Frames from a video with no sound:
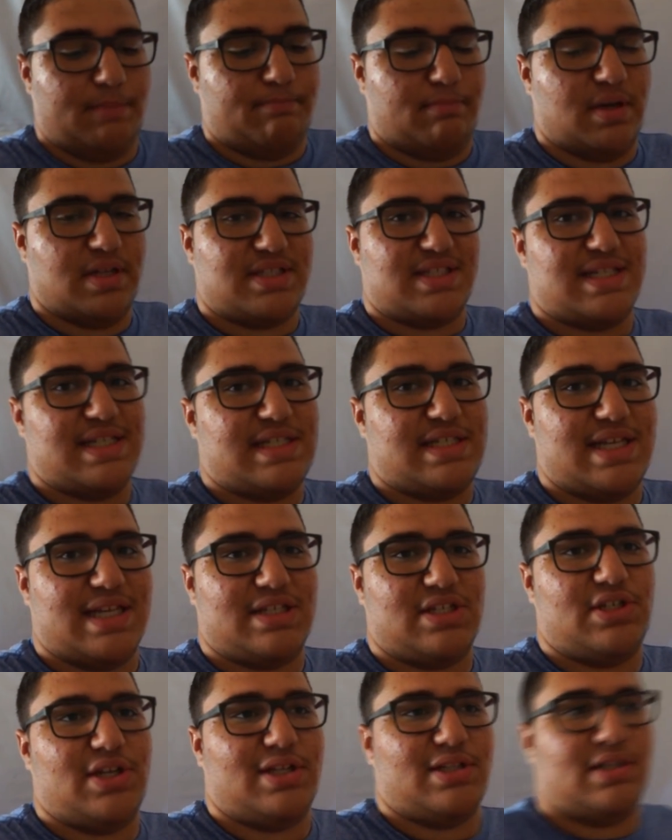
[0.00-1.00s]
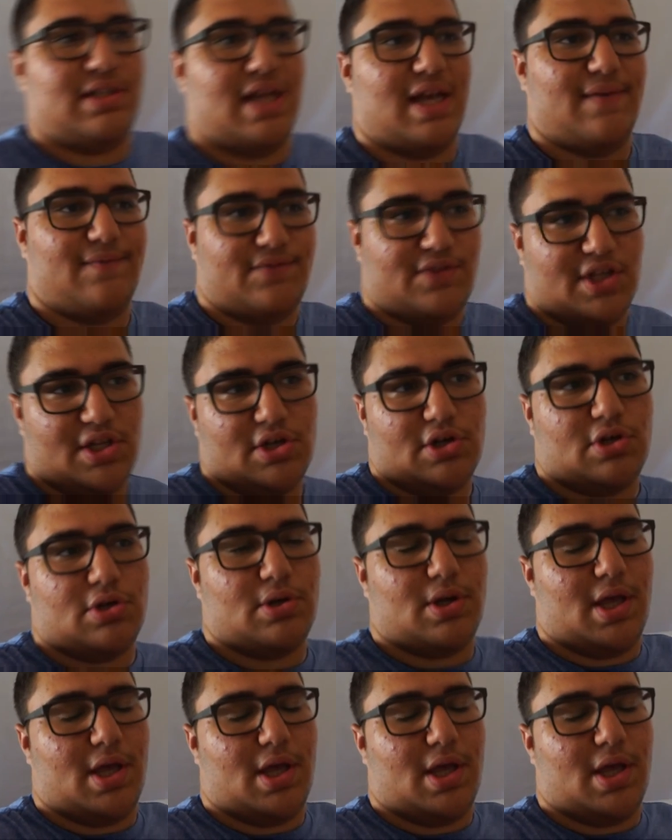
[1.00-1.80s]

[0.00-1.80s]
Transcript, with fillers: But since yesterday I didn't have dinner